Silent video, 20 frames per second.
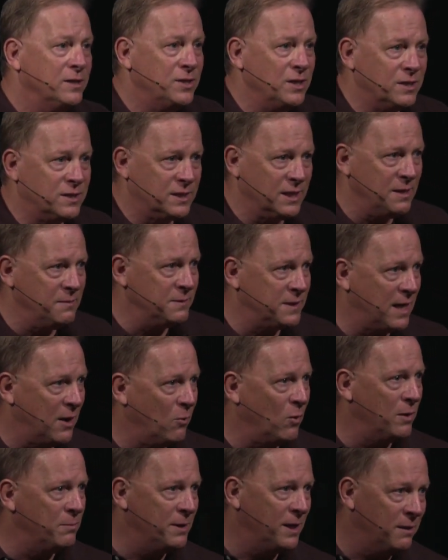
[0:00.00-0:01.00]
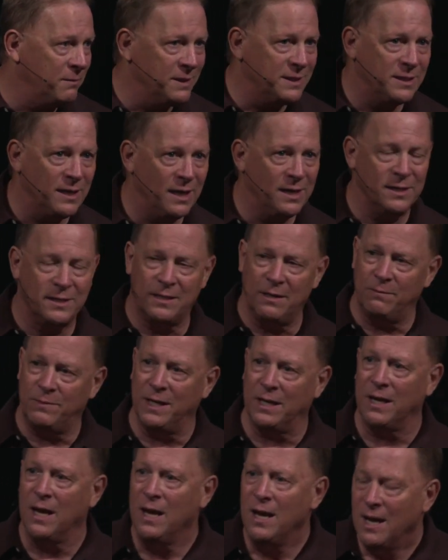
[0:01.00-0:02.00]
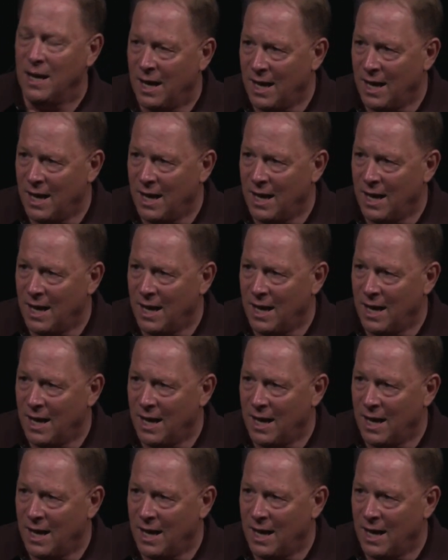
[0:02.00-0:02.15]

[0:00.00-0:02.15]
it just seems that way. But let me tell you something